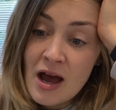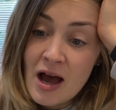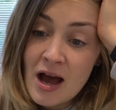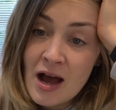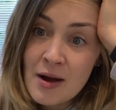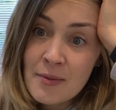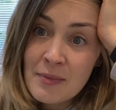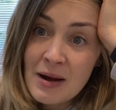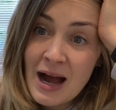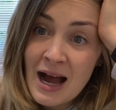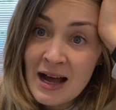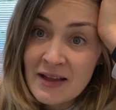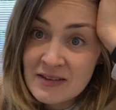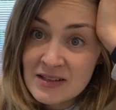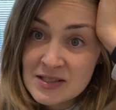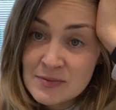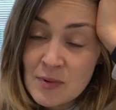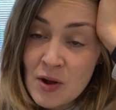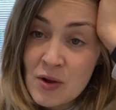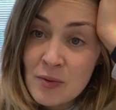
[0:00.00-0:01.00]
At
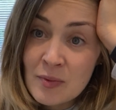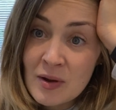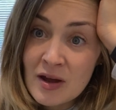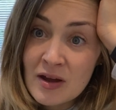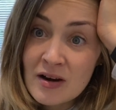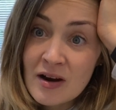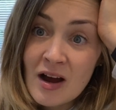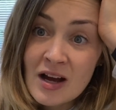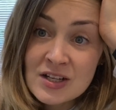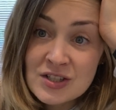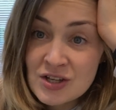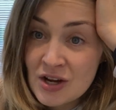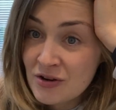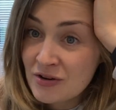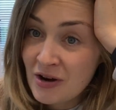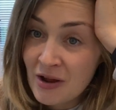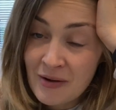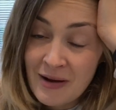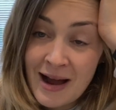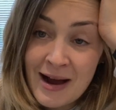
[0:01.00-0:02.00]
this moment, I don't
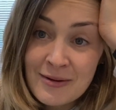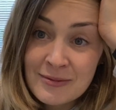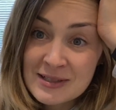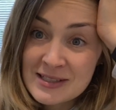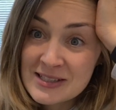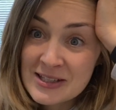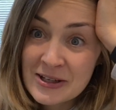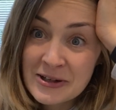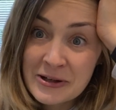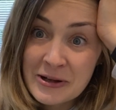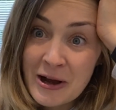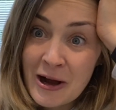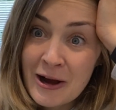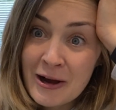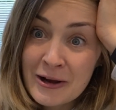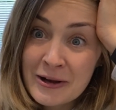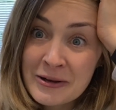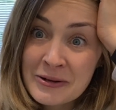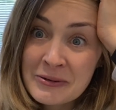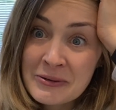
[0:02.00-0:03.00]
know how it's gonna
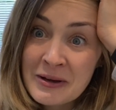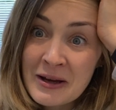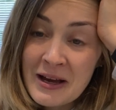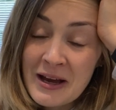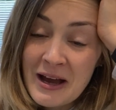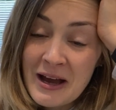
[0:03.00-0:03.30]
go.